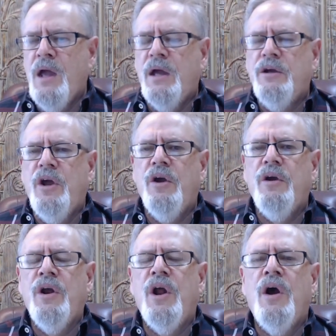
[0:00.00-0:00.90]

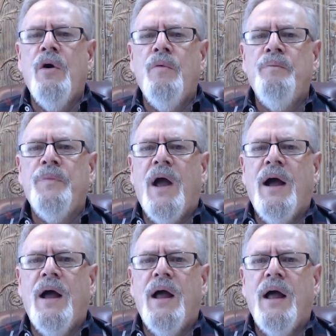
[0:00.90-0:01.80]
You know,
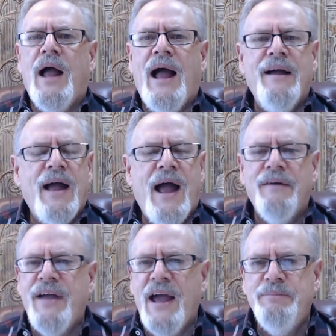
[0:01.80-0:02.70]

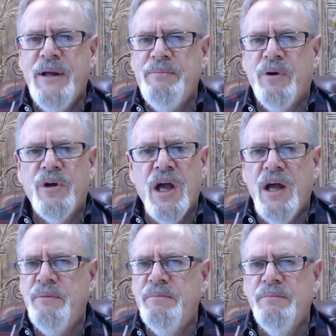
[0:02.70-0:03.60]
I've had people
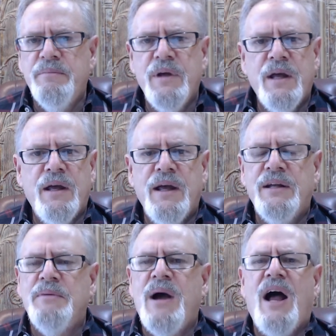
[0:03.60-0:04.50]
come
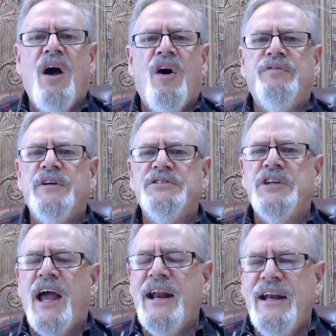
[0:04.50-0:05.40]
into my office.
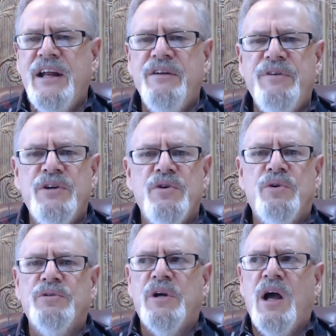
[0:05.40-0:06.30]
I had an
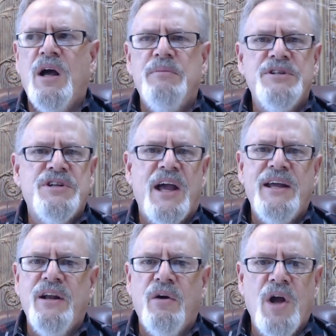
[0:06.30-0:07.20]
individual come and say,
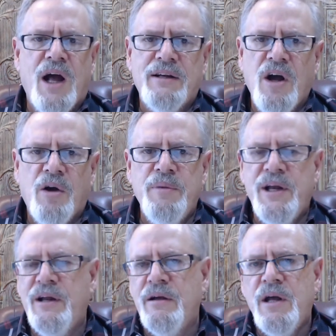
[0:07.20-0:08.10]
you know, God called me
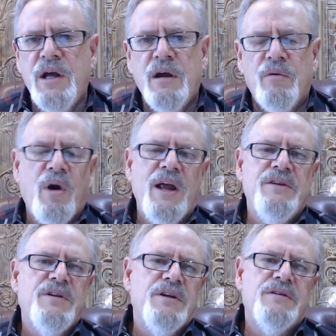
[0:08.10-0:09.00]
to
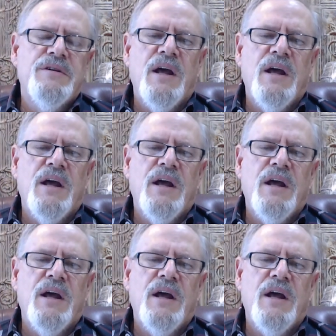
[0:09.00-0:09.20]
raise this